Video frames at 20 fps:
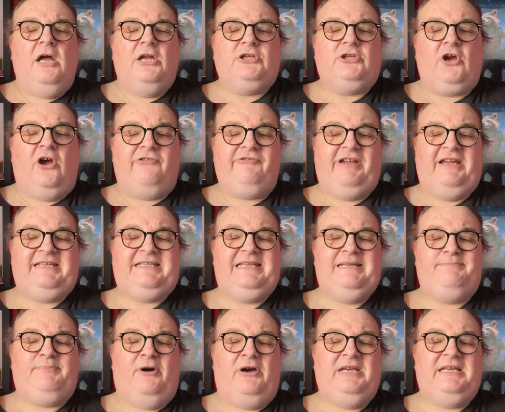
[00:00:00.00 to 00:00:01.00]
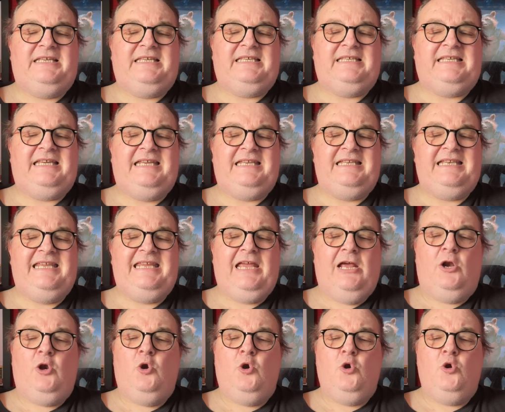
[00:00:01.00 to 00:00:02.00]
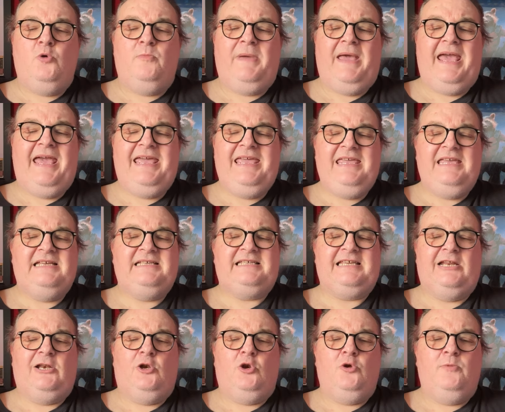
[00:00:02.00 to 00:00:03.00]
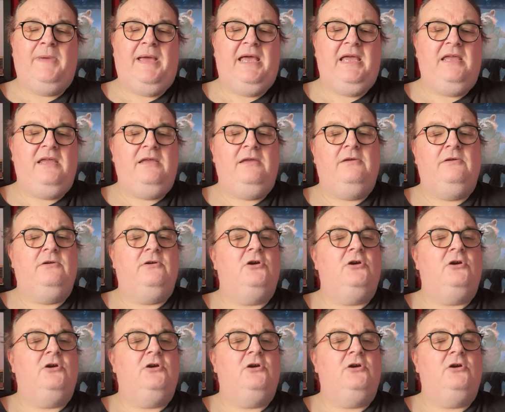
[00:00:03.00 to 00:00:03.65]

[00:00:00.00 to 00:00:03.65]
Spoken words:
Directed by Sidney Lumet. Is it Lumet?